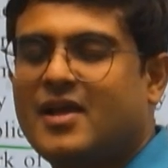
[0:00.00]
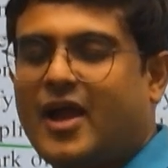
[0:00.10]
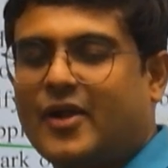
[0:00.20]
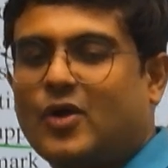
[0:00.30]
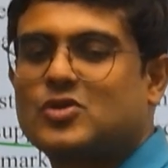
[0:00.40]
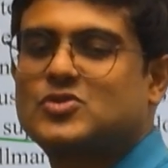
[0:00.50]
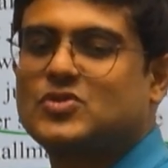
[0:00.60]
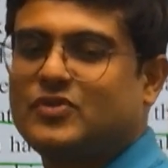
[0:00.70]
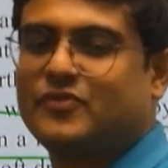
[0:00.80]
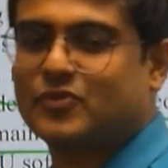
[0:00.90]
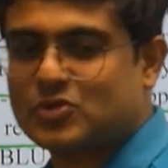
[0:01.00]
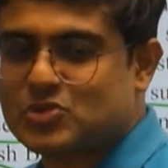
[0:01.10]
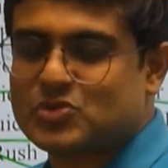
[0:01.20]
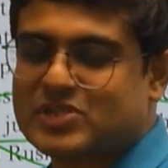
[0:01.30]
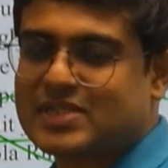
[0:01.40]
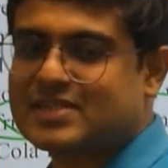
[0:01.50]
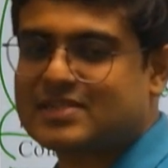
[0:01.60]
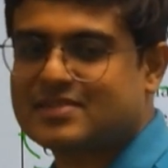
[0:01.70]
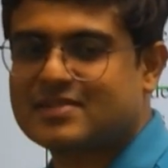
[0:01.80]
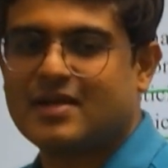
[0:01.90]
And also fruit
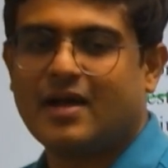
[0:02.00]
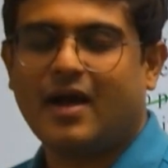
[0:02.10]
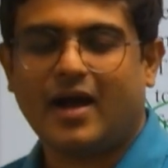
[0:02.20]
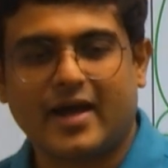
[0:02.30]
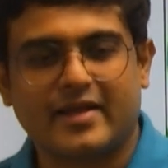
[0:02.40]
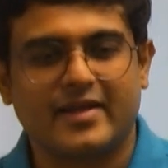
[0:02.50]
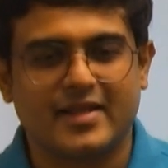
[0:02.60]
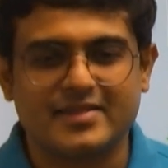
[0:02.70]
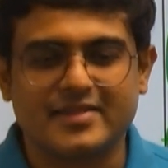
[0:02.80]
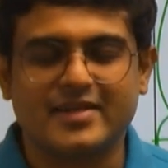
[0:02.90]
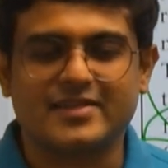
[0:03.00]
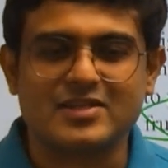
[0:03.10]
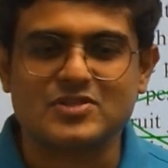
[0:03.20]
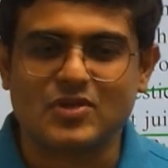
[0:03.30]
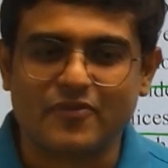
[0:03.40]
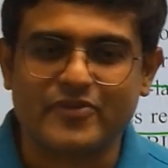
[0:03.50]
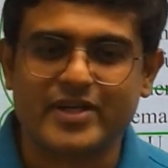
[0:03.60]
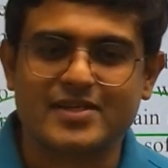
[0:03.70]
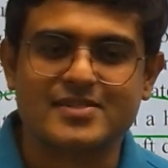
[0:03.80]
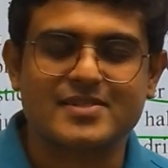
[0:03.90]
juices are healthier than soft
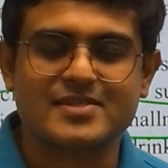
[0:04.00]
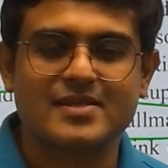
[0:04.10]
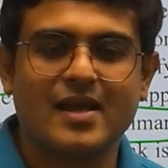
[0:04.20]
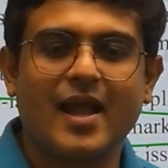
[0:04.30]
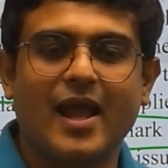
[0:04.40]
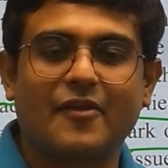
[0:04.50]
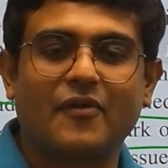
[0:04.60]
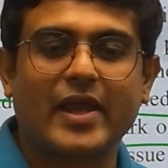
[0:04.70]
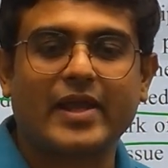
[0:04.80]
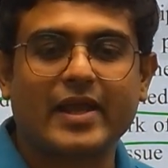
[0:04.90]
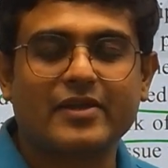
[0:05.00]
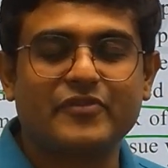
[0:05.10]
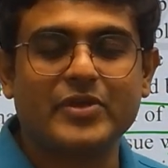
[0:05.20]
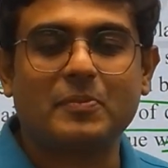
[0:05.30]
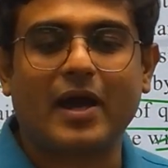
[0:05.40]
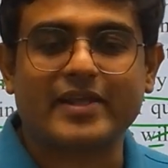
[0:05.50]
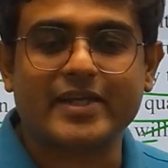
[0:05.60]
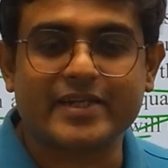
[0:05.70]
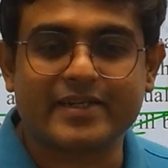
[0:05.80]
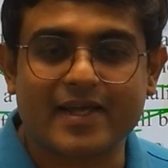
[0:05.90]
drinks. And why can't we market
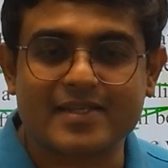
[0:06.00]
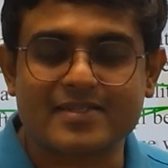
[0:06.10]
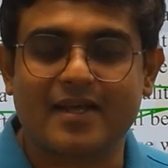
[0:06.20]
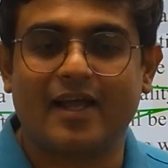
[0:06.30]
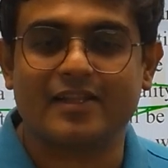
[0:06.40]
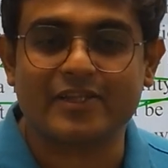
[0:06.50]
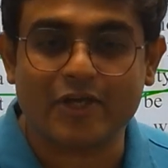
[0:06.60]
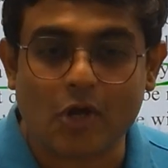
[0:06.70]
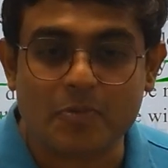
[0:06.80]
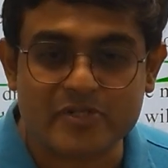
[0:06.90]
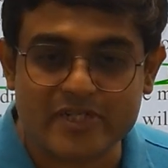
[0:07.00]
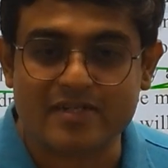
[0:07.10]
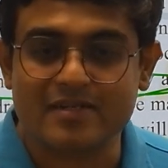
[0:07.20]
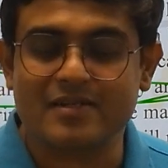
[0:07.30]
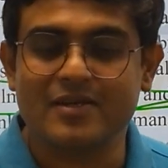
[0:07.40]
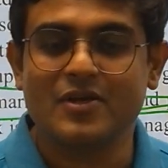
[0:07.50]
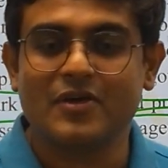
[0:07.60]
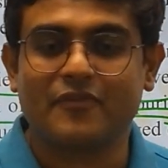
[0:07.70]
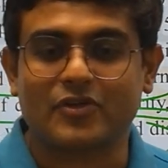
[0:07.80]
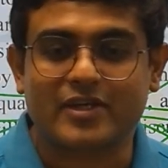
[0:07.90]
it as a healthier option
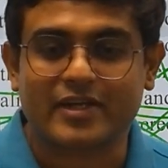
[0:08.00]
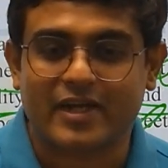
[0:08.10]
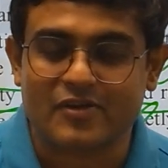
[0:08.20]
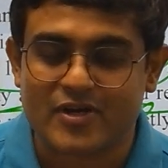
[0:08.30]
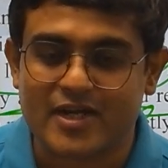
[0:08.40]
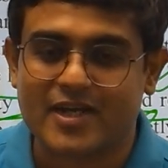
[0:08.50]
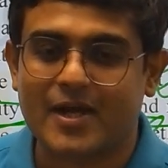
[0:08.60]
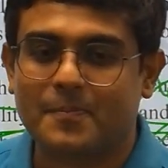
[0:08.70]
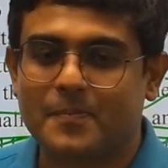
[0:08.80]
for the Cricket World Cup?